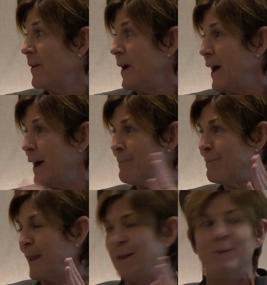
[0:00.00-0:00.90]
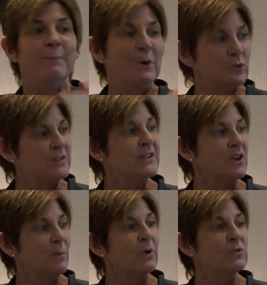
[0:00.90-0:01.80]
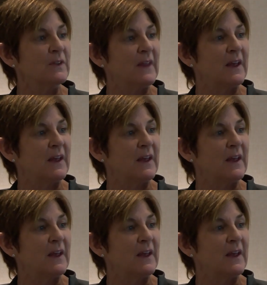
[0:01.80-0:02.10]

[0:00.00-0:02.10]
And the buildings that you're building